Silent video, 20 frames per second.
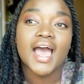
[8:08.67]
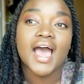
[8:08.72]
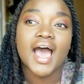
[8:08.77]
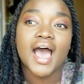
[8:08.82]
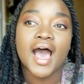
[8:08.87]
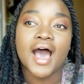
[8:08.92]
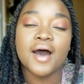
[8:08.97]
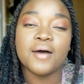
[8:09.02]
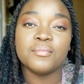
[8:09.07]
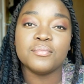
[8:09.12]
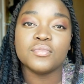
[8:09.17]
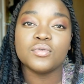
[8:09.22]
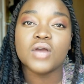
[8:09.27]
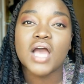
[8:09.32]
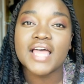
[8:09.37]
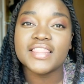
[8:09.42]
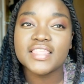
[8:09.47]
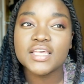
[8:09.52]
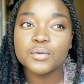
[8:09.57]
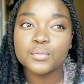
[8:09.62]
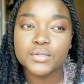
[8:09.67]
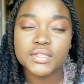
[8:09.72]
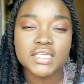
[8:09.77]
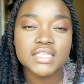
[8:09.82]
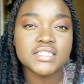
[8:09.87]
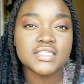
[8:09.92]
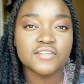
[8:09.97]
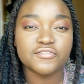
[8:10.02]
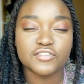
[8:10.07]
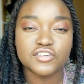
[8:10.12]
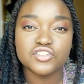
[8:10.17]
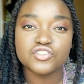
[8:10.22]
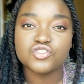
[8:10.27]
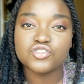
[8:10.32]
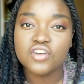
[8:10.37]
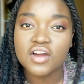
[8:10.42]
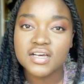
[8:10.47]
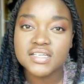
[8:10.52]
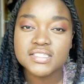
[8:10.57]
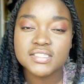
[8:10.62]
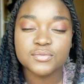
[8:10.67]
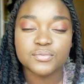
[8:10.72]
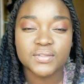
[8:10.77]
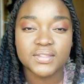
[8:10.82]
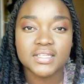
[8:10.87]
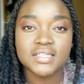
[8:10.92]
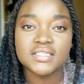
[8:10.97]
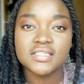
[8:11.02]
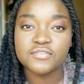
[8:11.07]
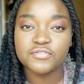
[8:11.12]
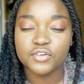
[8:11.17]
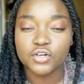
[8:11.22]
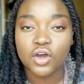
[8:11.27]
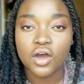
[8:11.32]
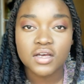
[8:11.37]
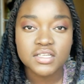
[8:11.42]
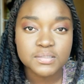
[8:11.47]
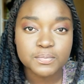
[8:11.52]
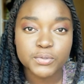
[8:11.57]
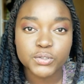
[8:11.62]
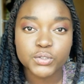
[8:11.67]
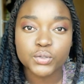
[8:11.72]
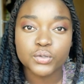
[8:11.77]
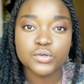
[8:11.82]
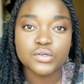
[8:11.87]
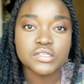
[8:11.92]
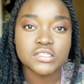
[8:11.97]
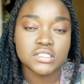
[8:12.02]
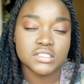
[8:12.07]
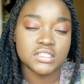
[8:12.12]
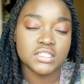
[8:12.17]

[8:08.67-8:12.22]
I think within different trusts, within different hospitals,